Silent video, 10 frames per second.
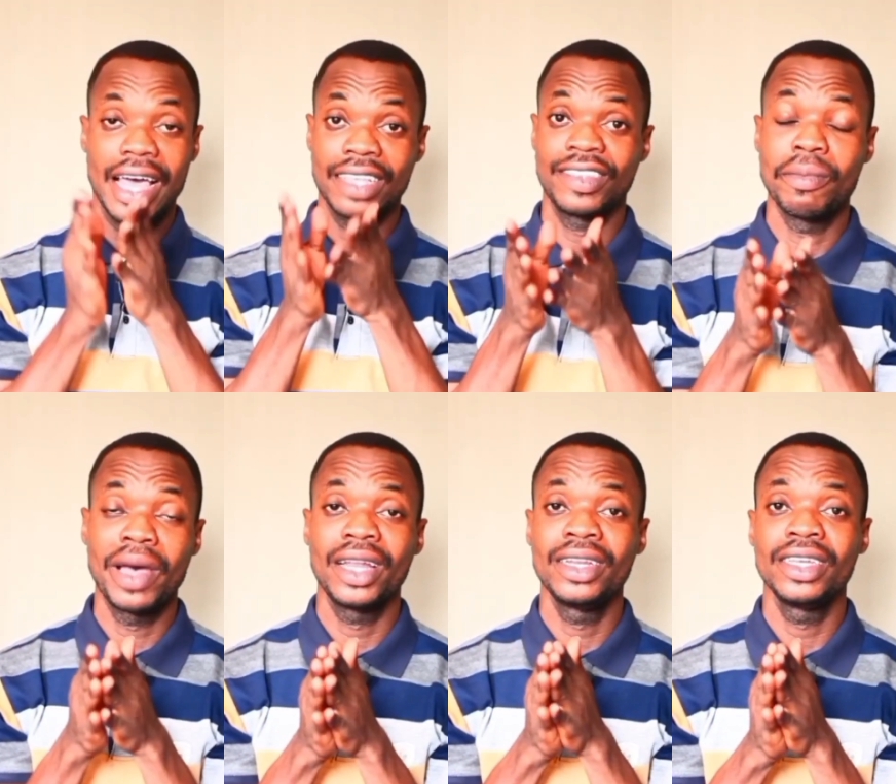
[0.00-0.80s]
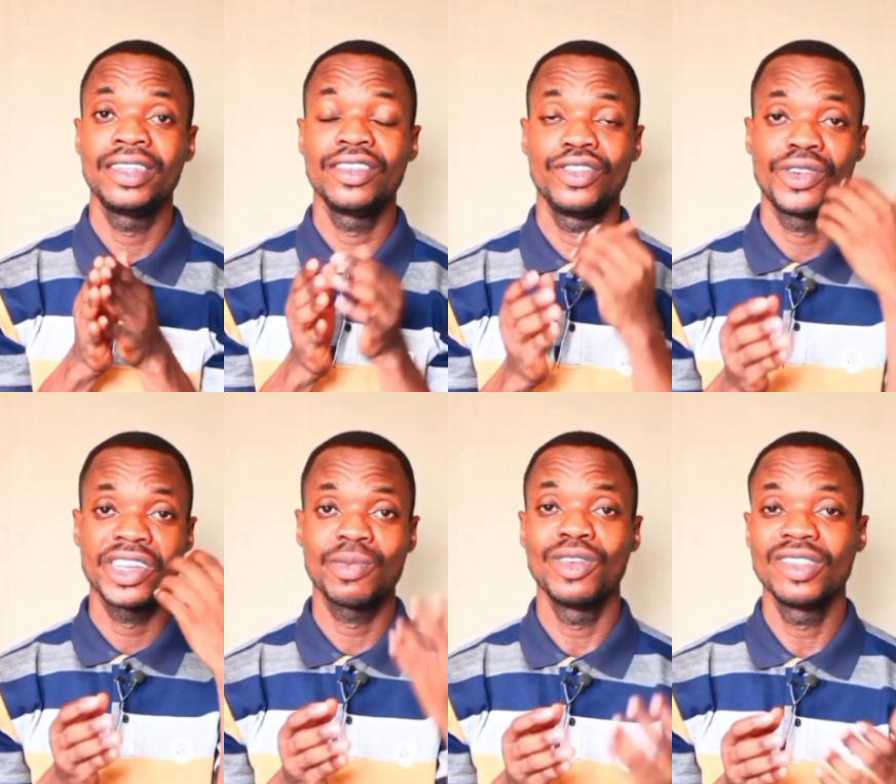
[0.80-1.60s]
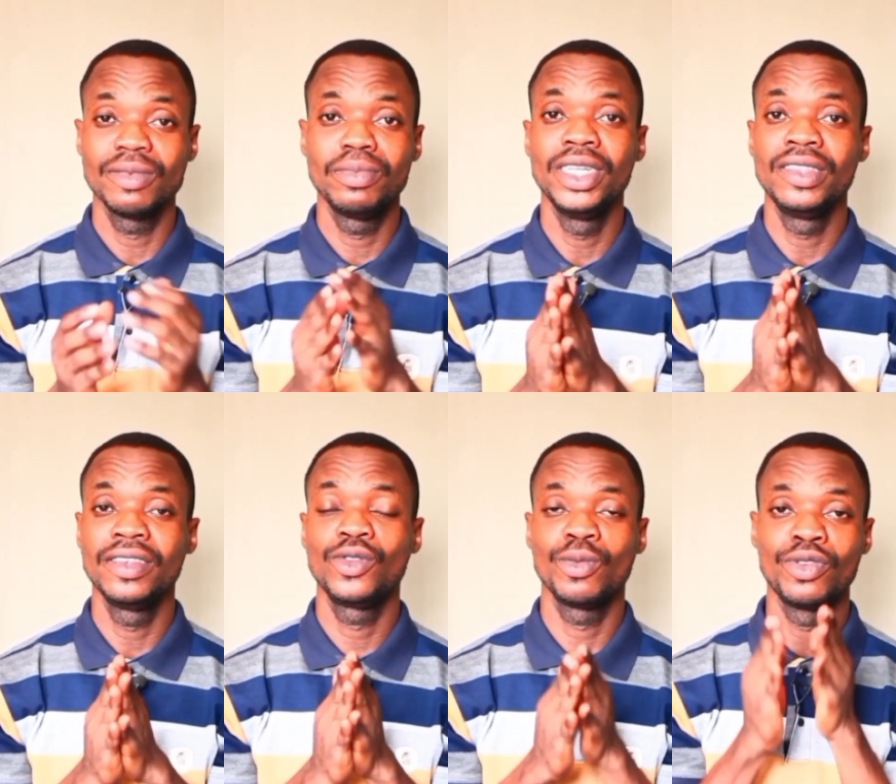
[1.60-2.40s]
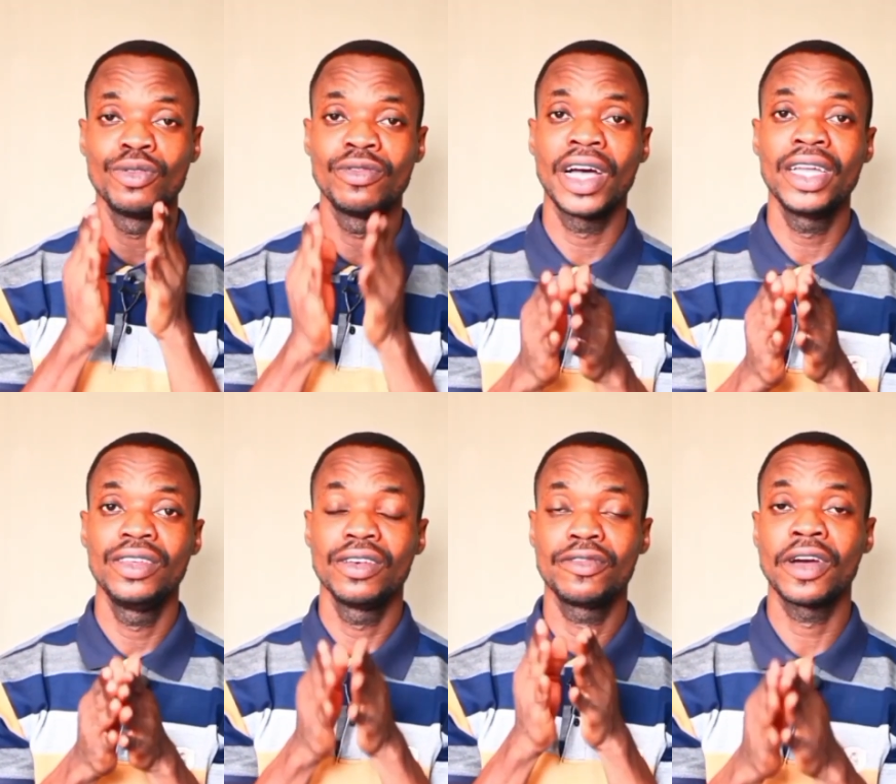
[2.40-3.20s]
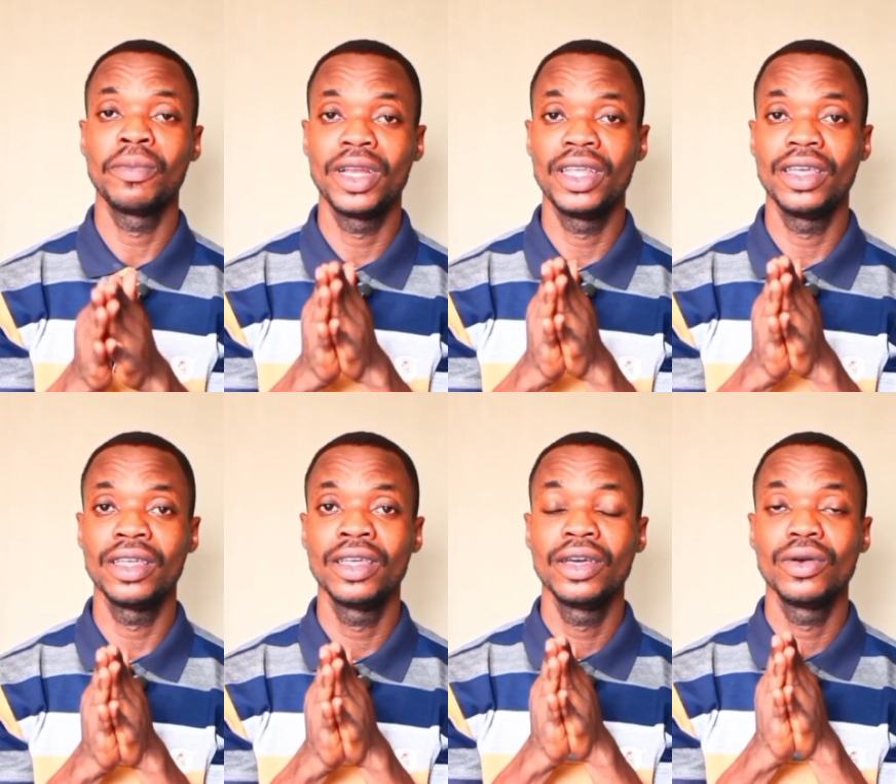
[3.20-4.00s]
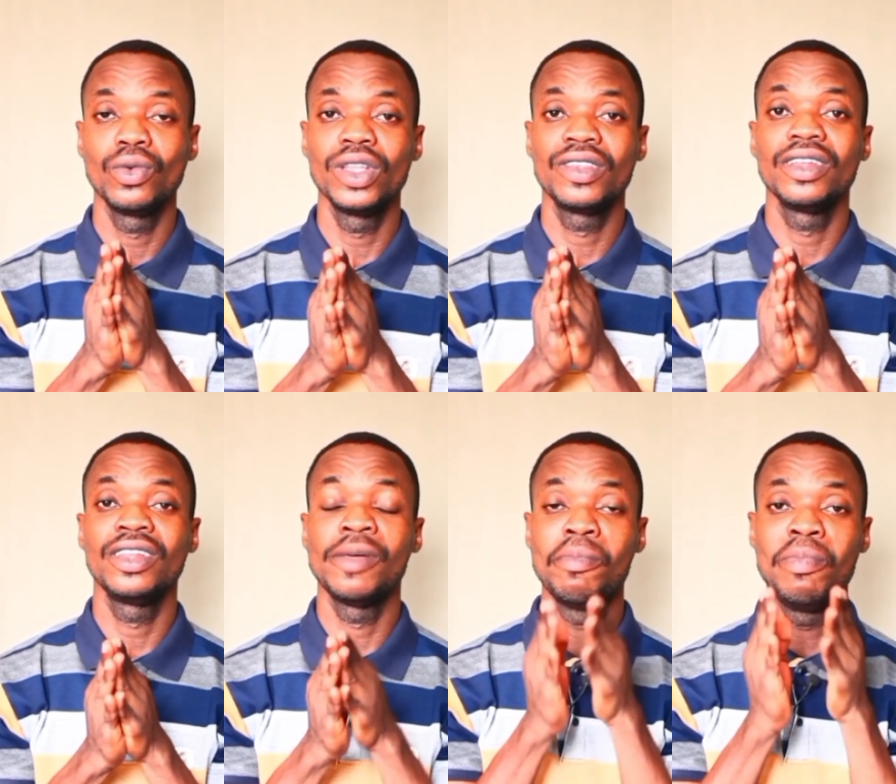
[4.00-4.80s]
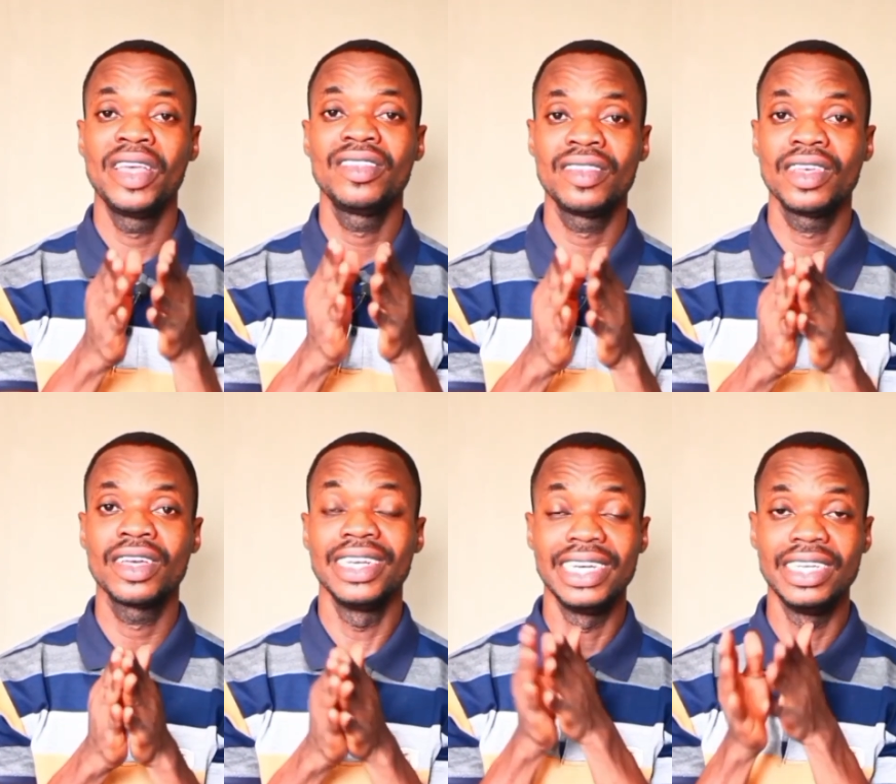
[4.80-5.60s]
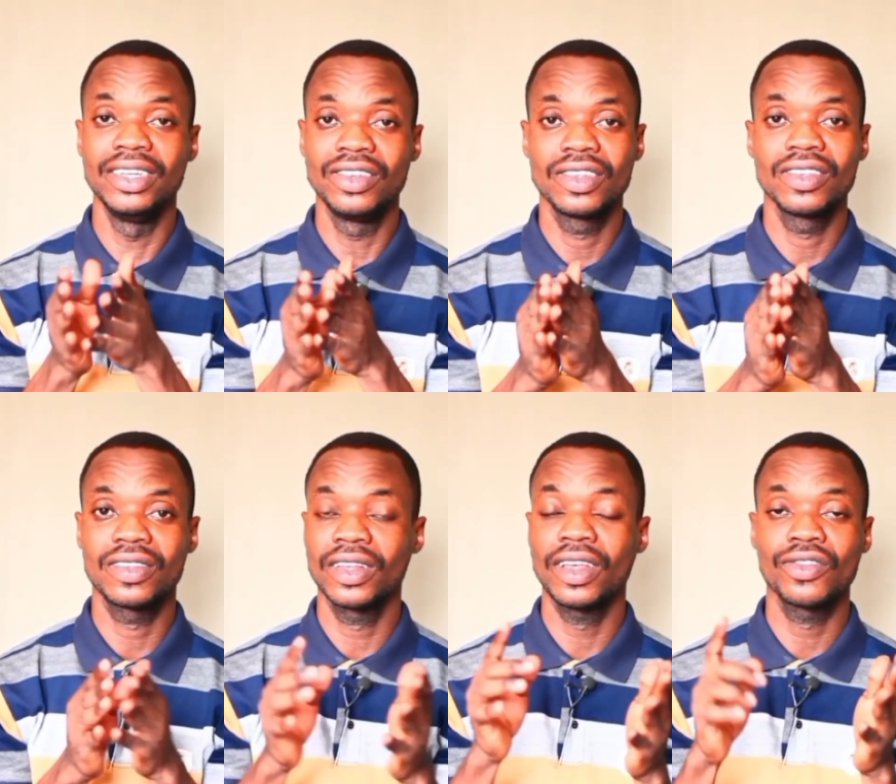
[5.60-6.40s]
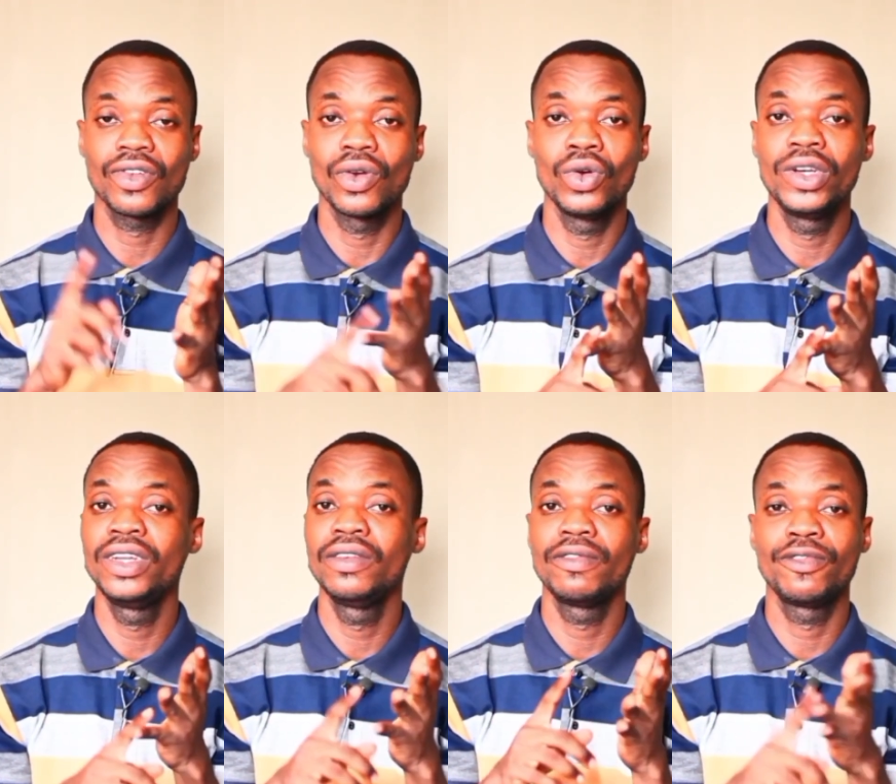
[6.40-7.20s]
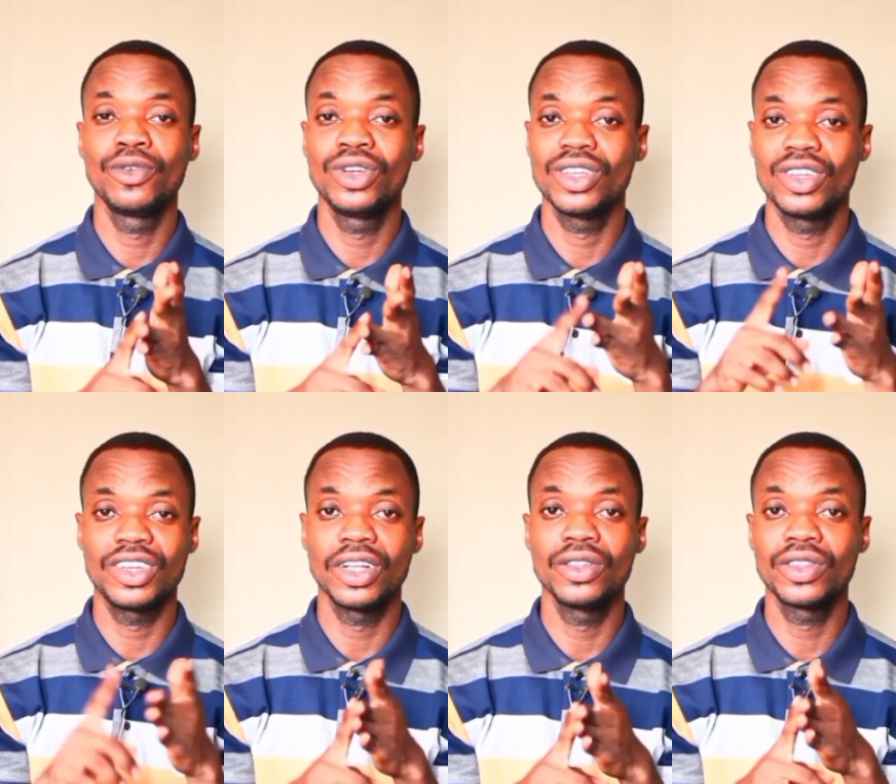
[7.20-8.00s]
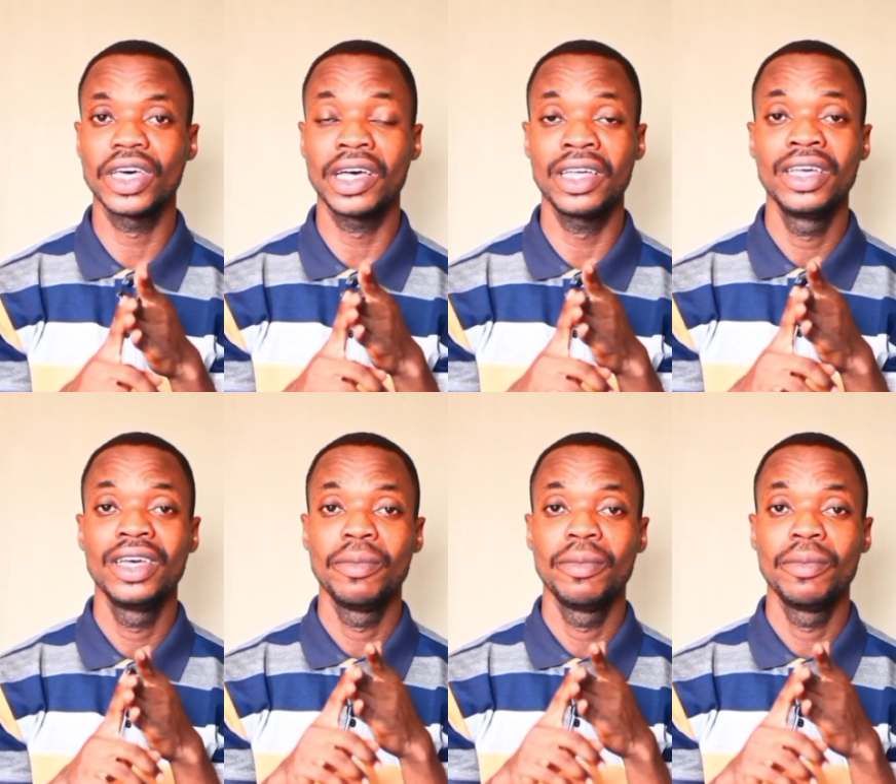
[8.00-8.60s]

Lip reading: As a man, it is your responsibility to provide your family with the basic needs such as clothing, food, shelter,